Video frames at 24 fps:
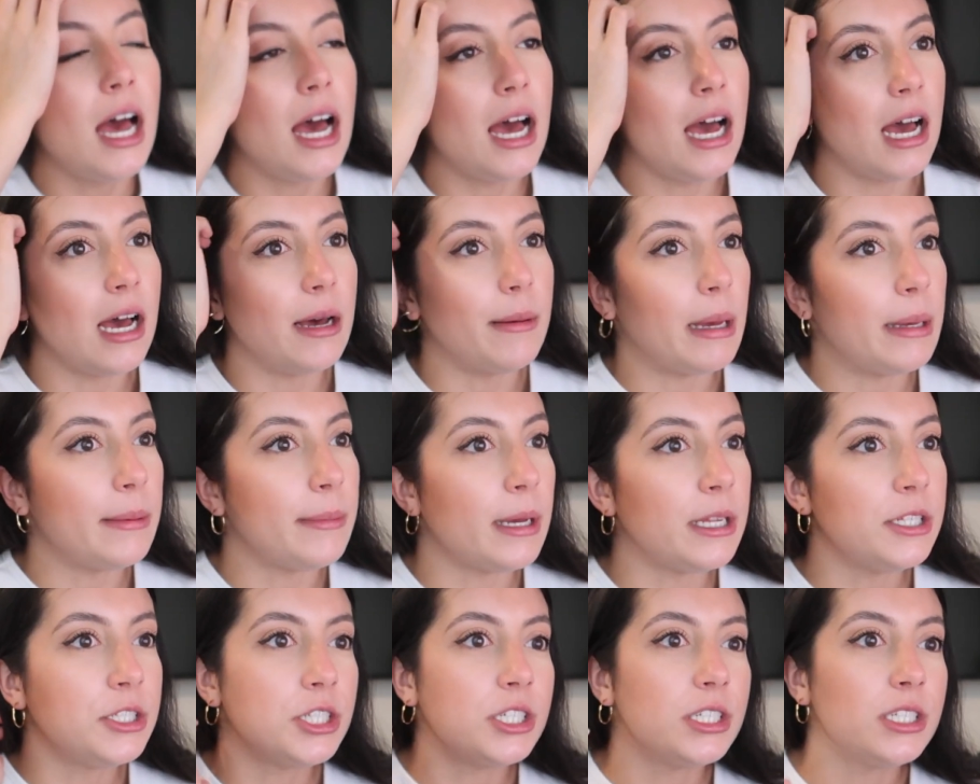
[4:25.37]
Uh, I
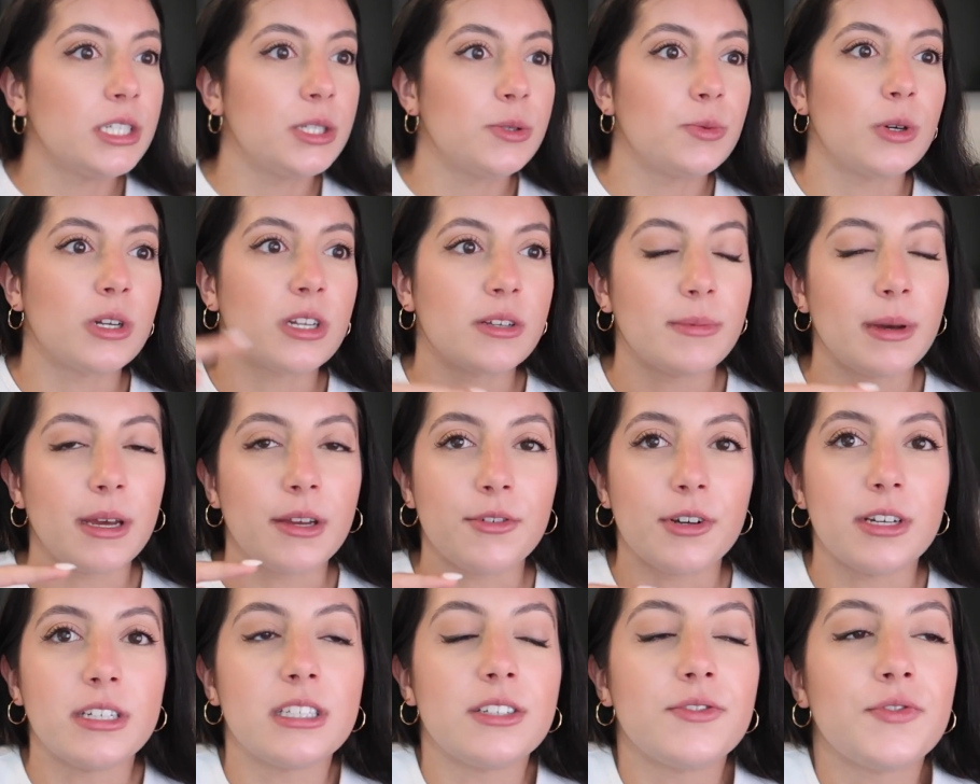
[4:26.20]
mentioned in one of my
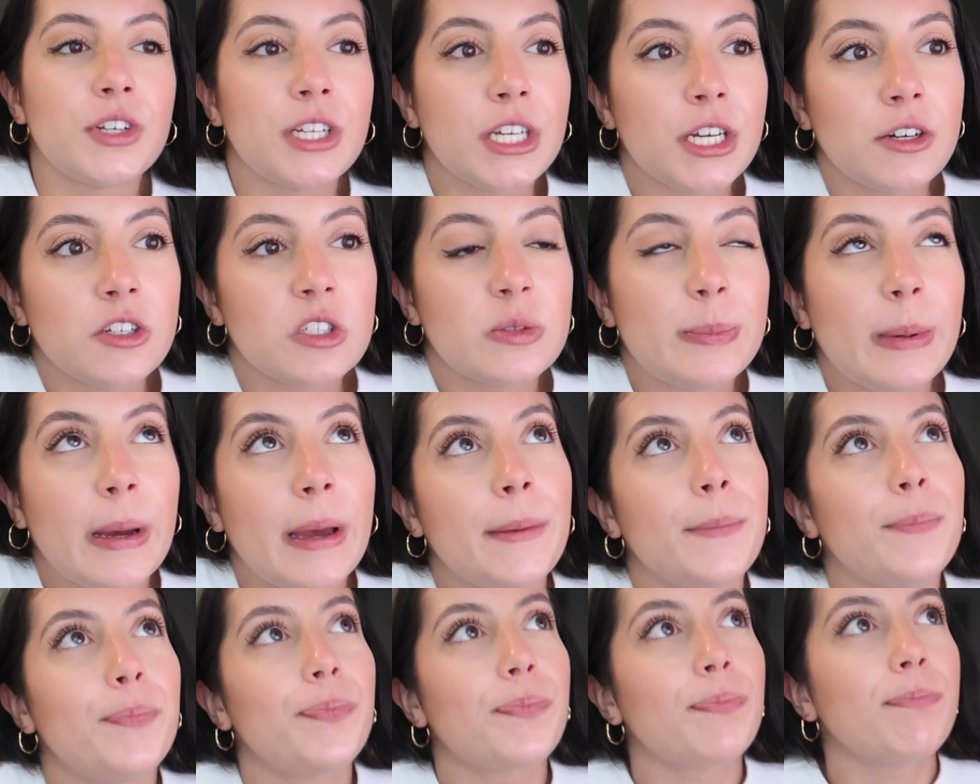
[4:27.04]
recent videos,
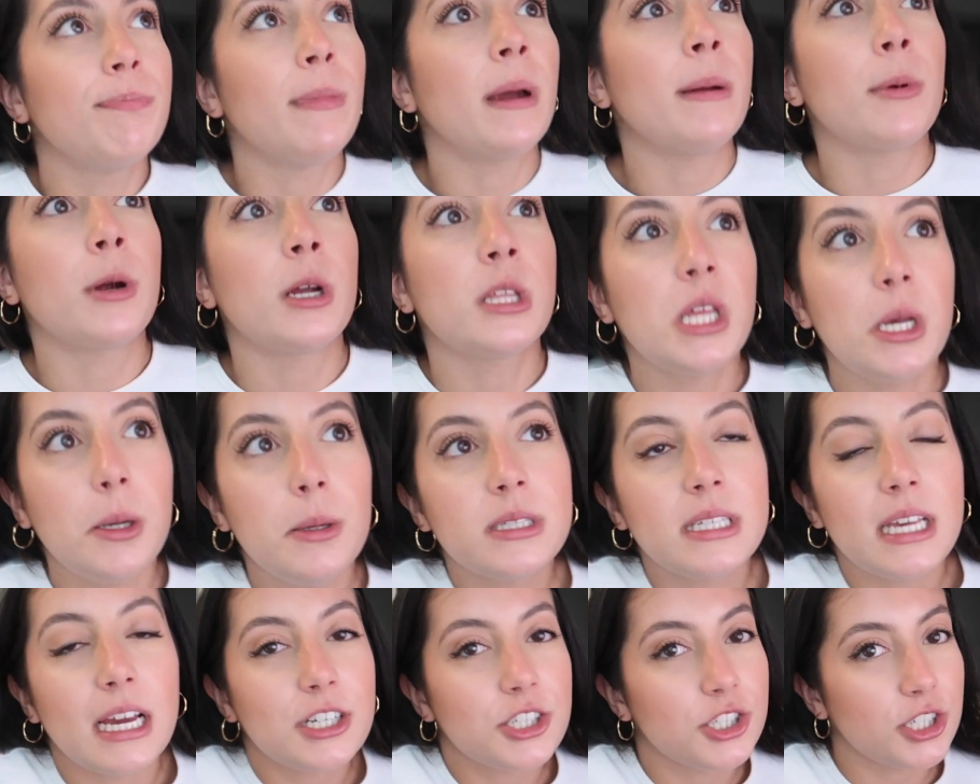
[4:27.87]
but my birthday
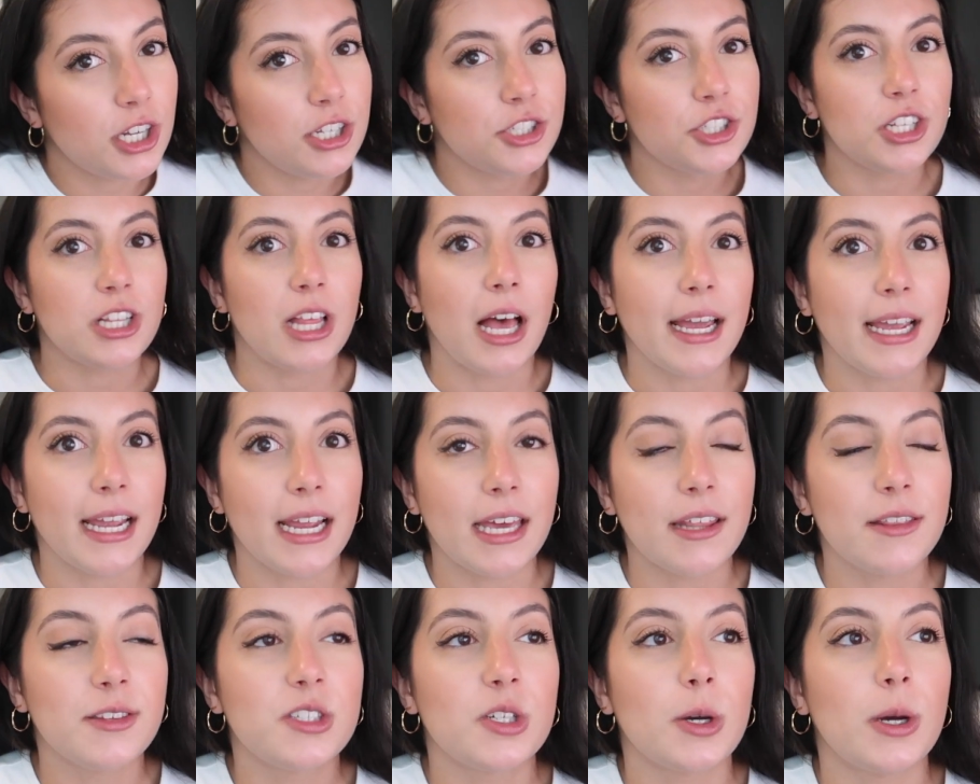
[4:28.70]
was actually on July
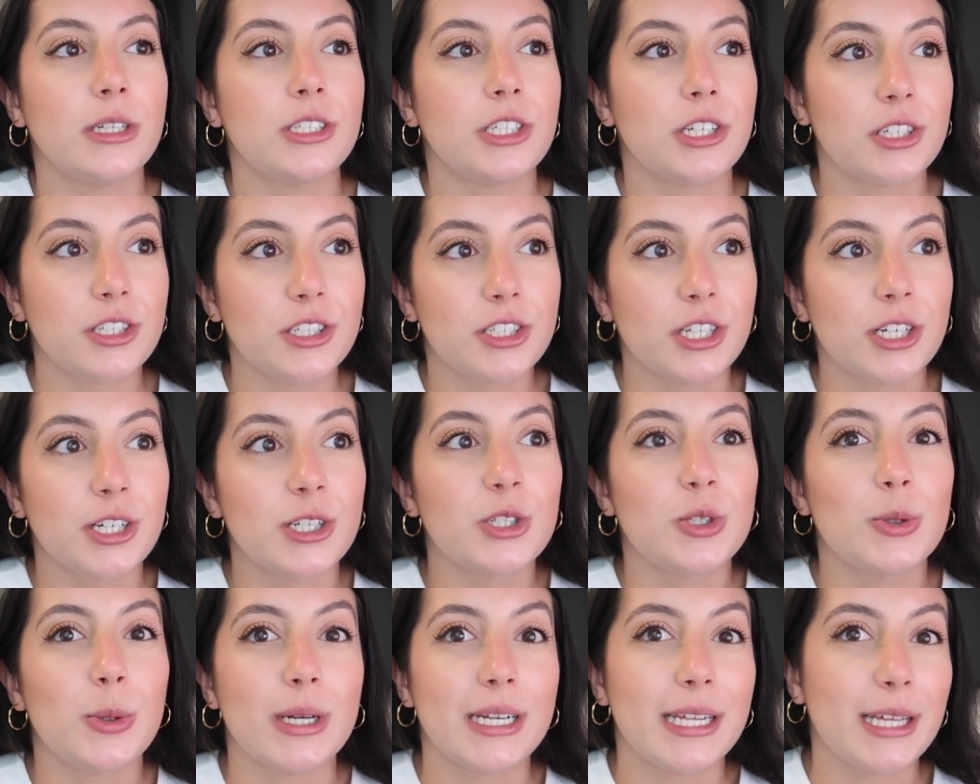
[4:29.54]
8th, so I just
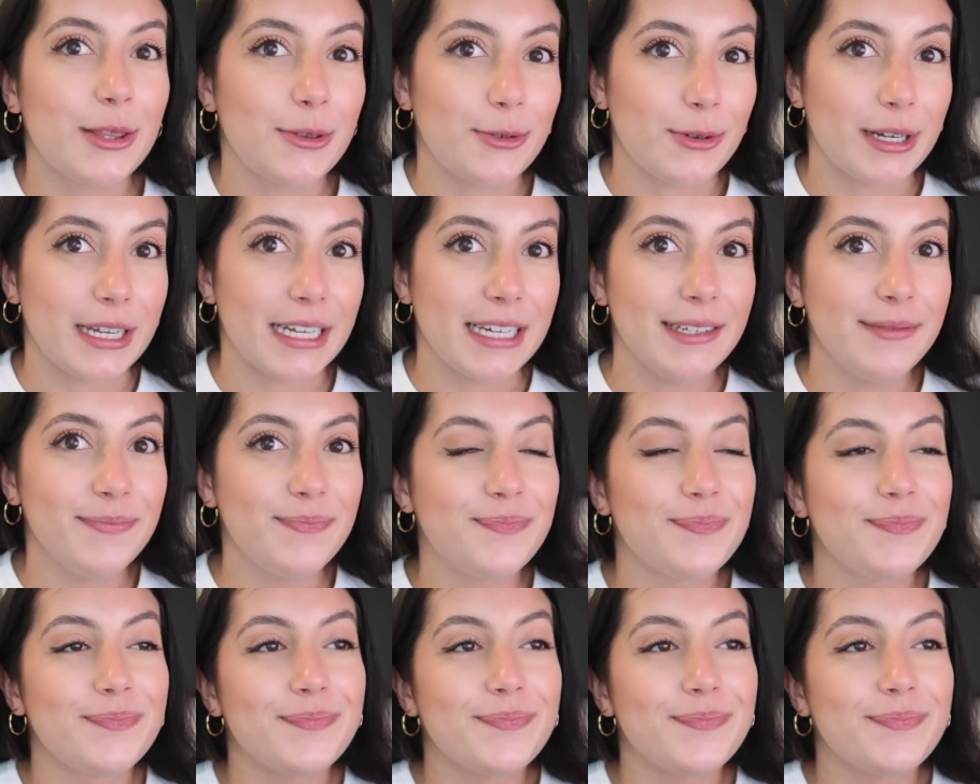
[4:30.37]
turned 23.